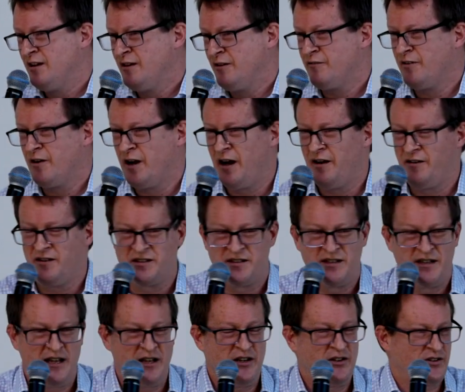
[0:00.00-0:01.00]
various
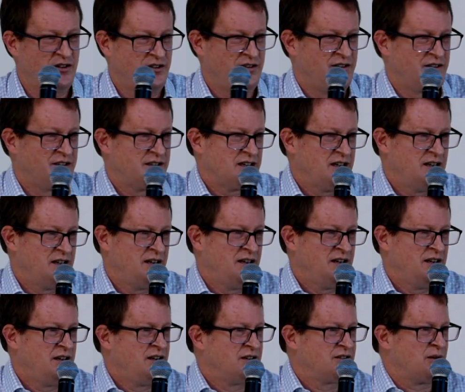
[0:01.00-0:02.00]
nations.
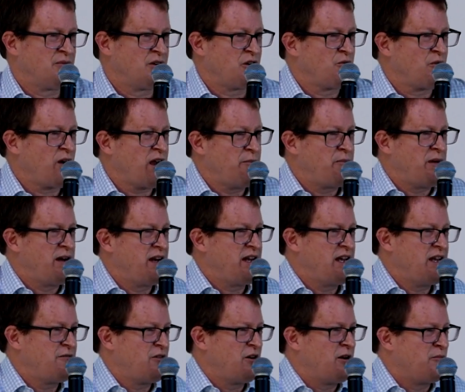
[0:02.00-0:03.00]
So I'm a great
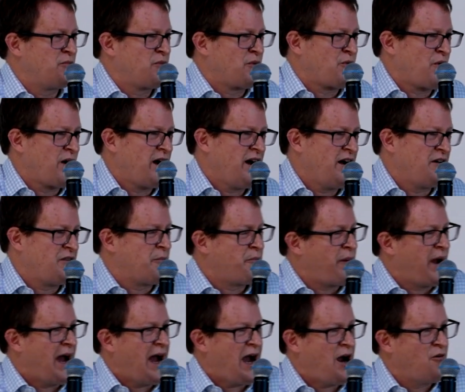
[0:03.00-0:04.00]
believer in prayer and the
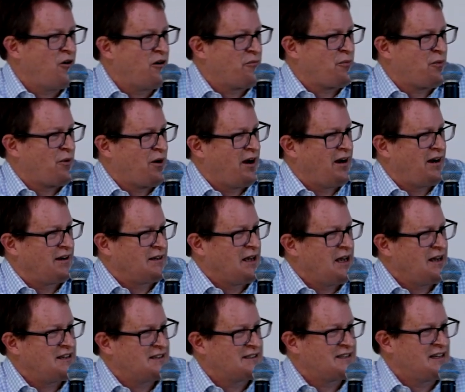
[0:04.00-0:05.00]
power of prayer. And
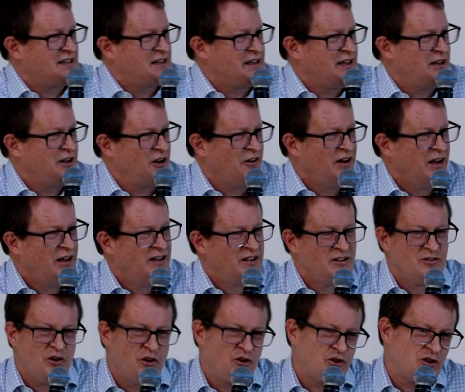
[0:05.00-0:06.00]
yet he's saying here,
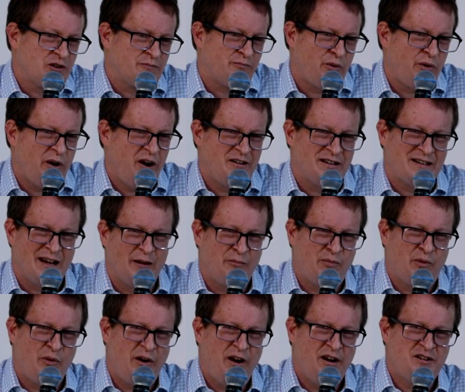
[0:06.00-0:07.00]
not just prayer, it's like
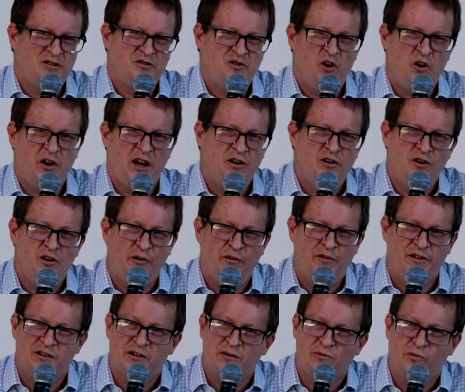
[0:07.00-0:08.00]
prayer is not enough
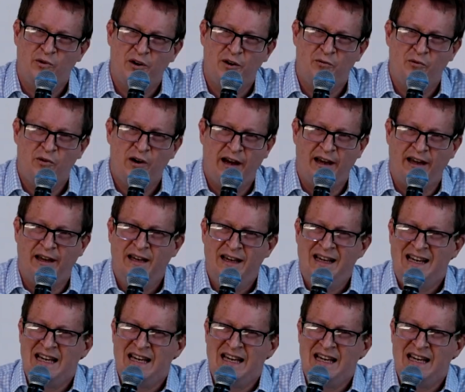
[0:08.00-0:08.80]
in some weird way.